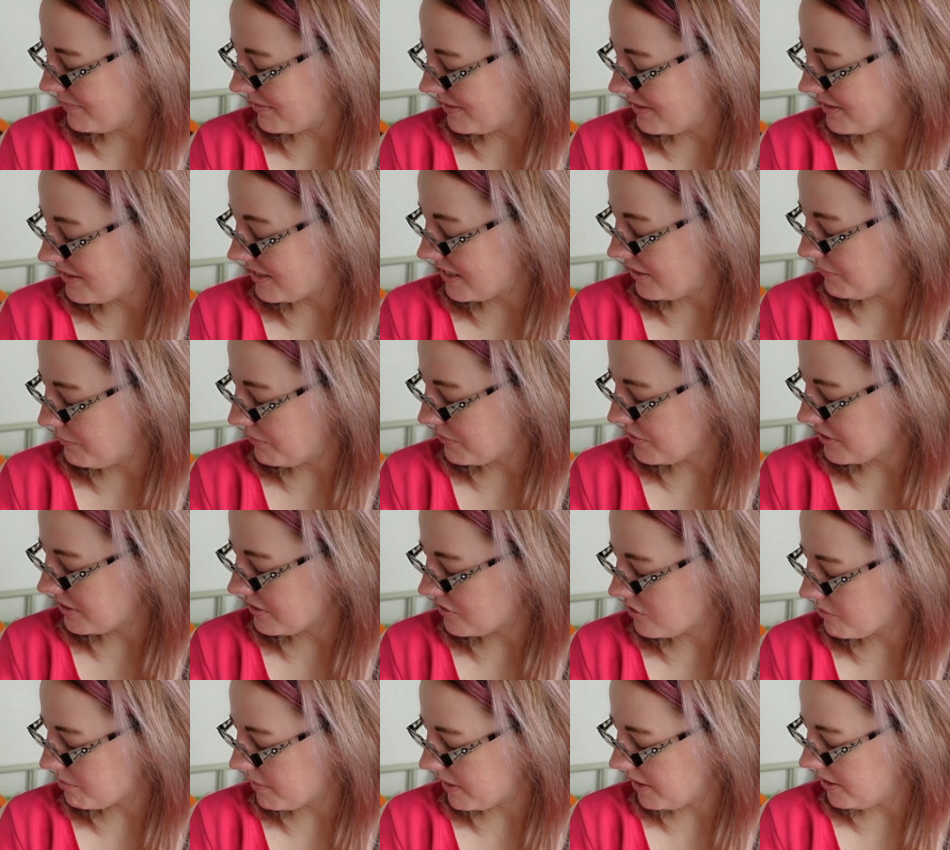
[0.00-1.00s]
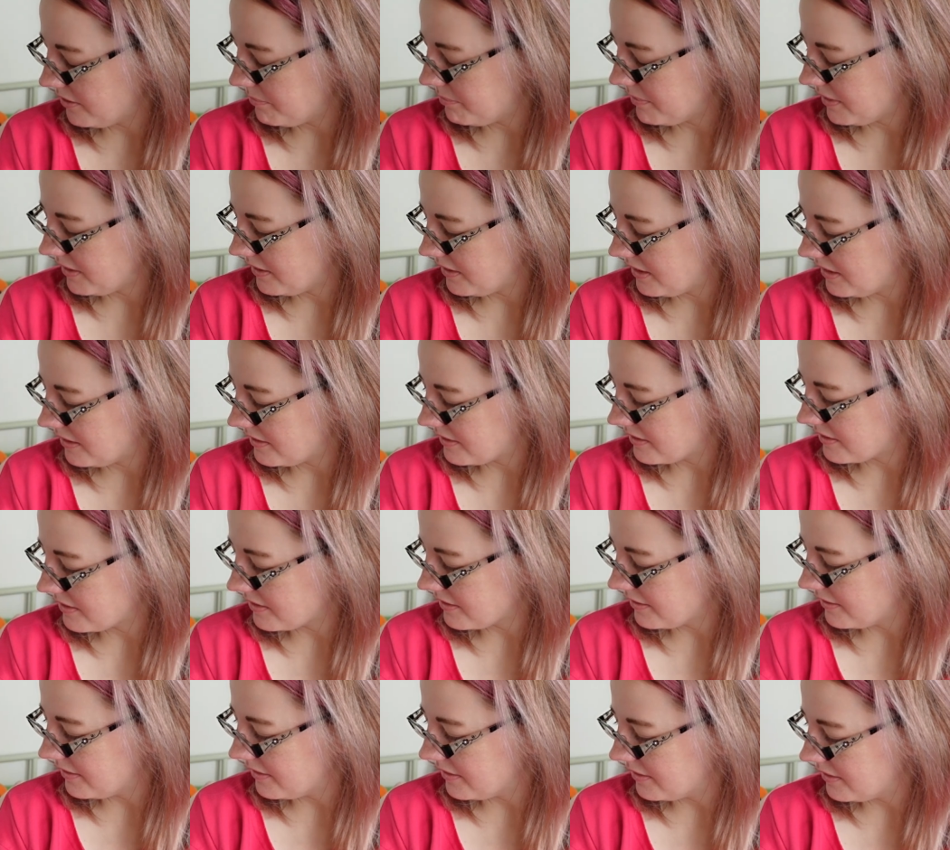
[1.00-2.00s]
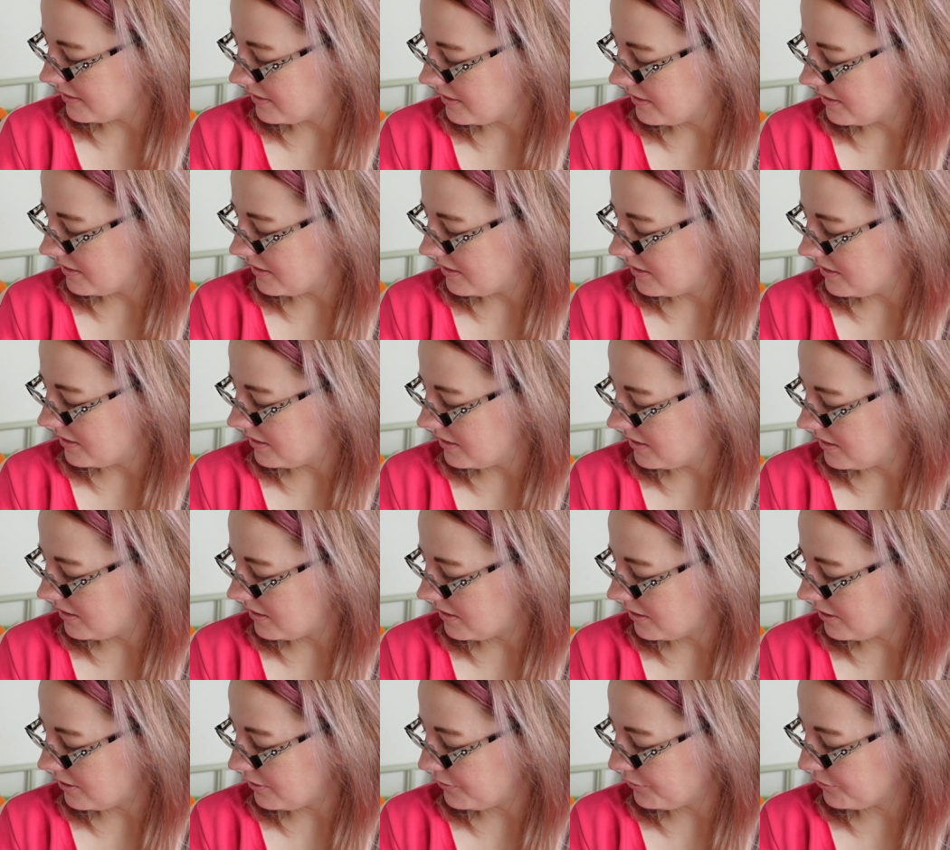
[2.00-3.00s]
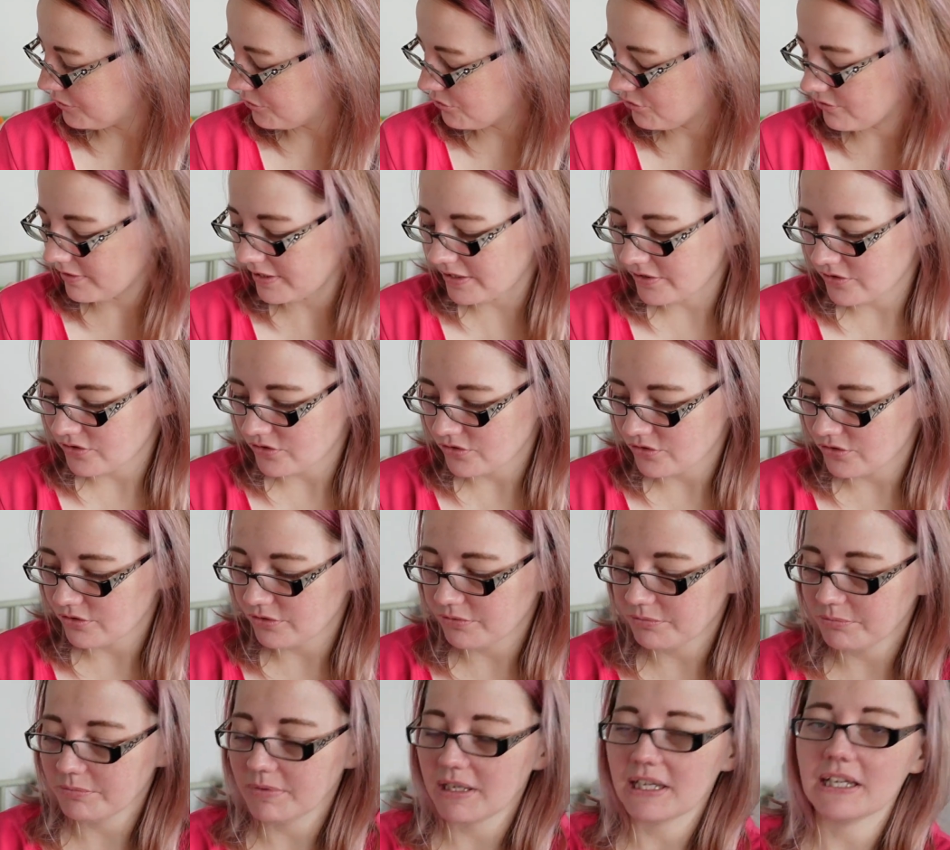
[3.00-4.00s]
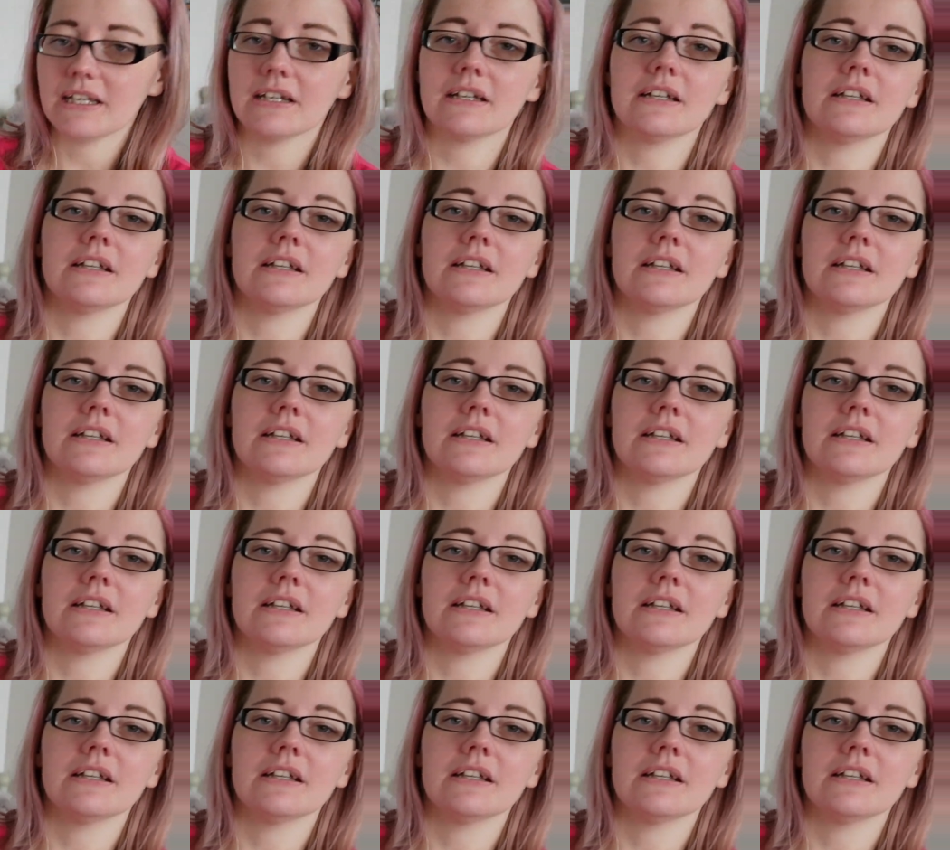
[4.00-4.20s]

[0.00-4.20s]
She was inspired by this underdress to make